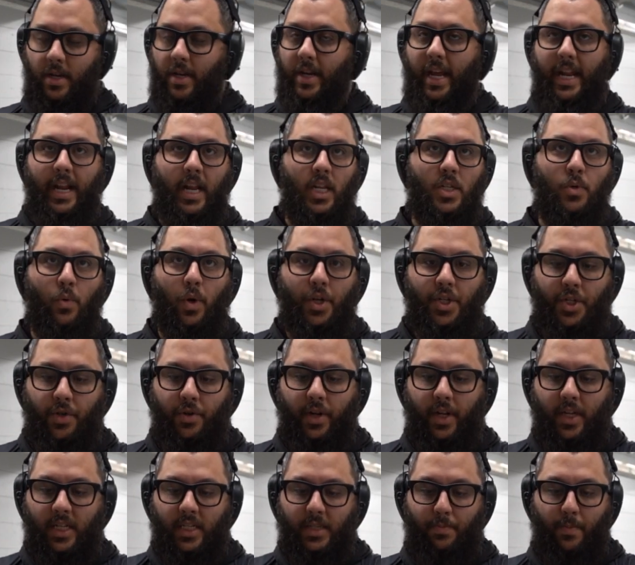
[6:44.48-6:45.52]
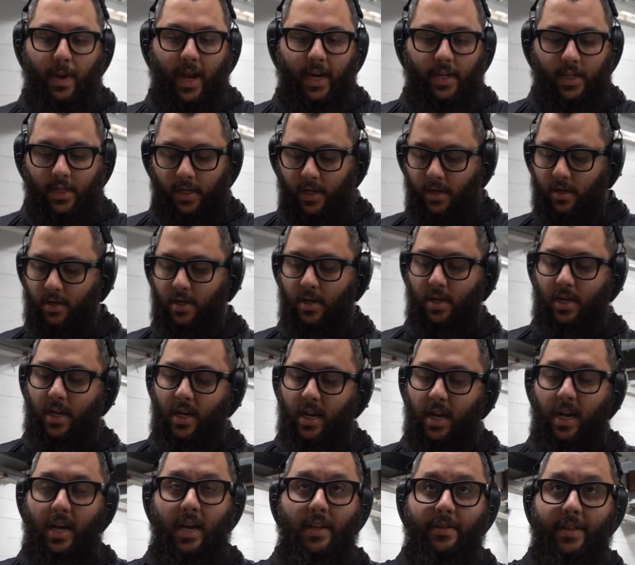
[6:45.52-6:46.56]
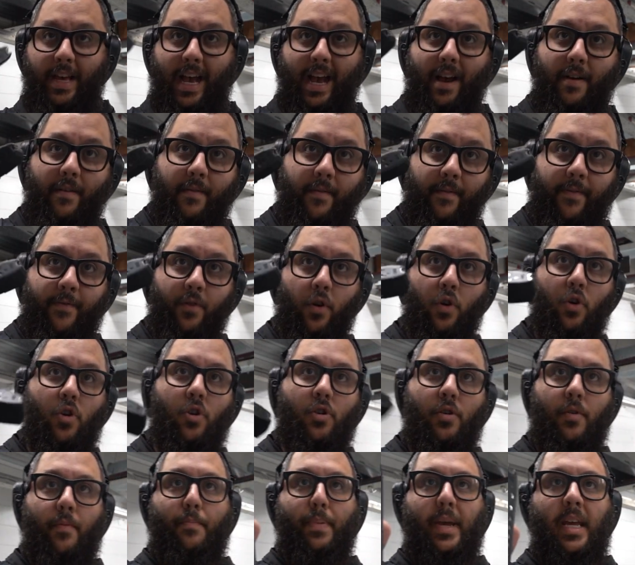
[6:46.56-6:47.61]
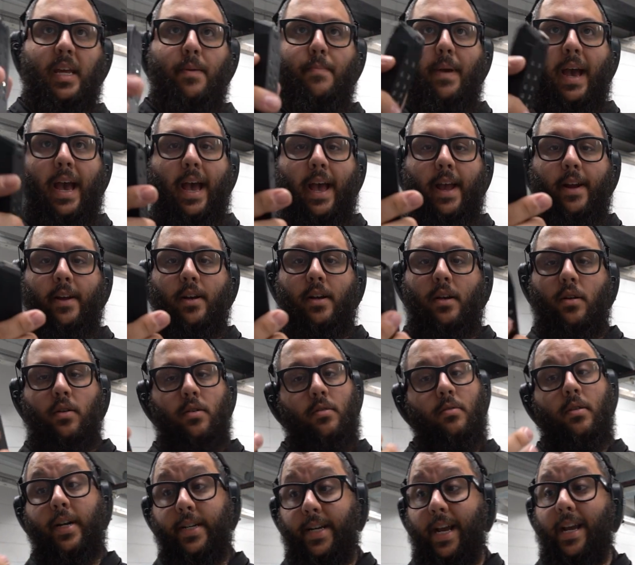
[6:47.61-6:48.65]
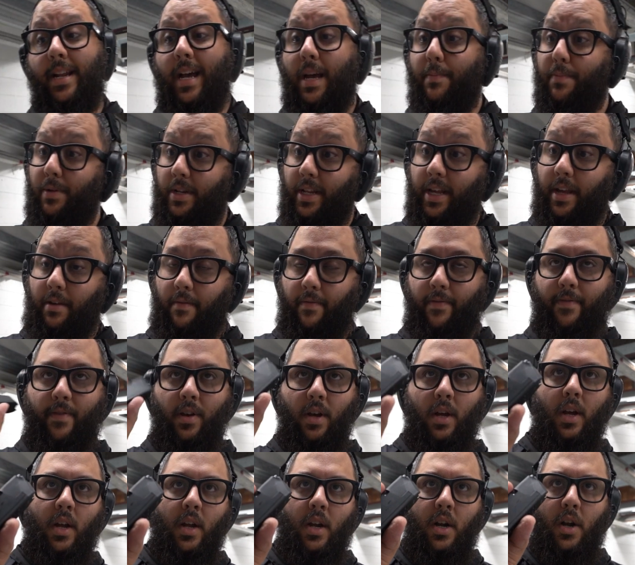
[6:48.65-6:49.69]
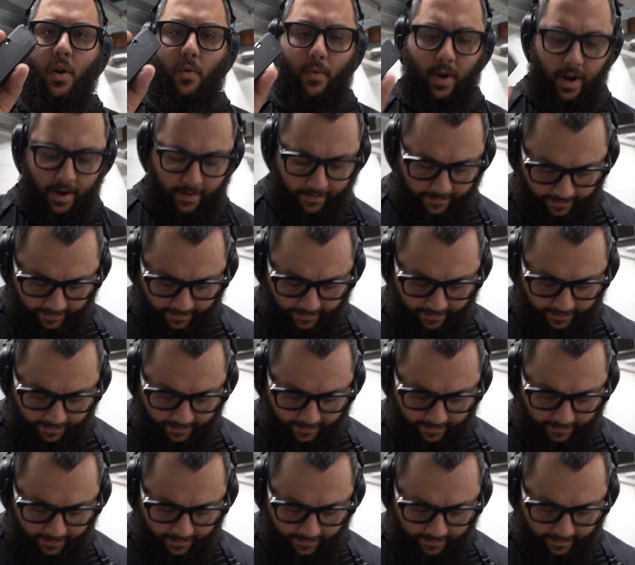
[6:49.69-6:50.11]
it is what you'd expect. That full P mag, again, I believe, ran